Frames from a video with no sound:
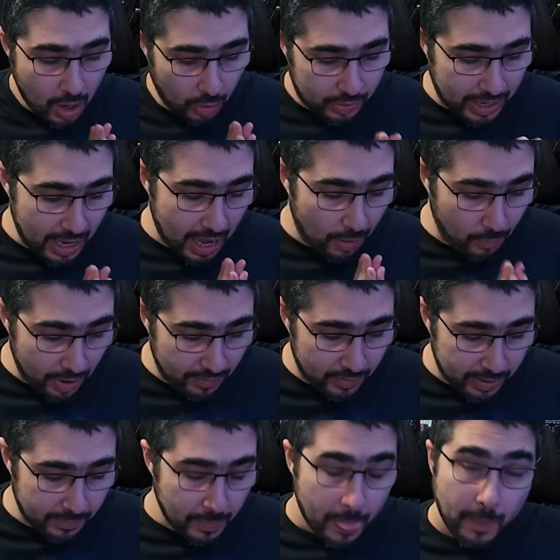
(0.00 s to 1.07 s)
Okay,
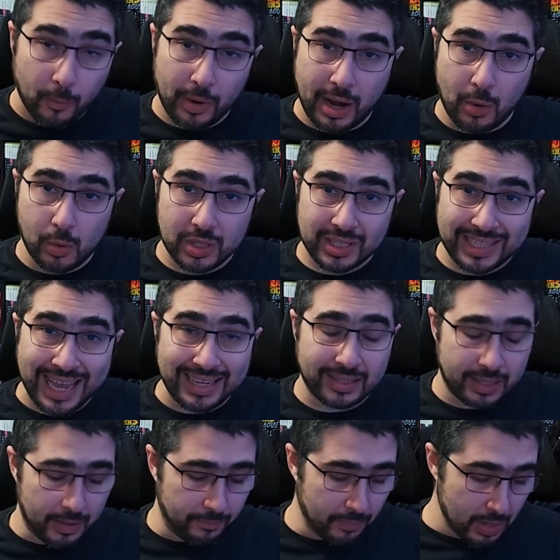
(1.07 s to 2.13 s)
however, when I was
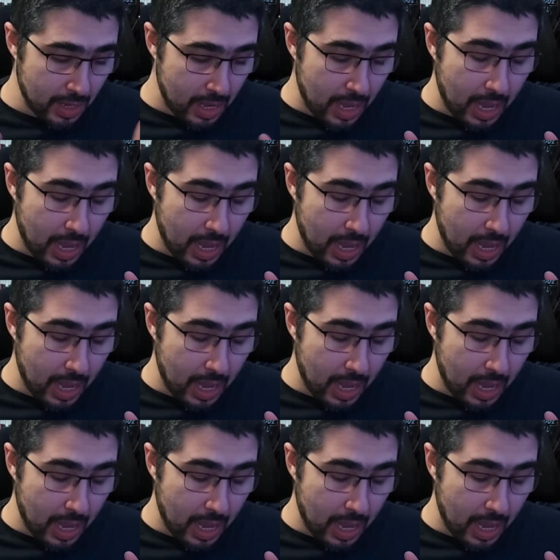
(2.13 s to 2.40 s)
testing,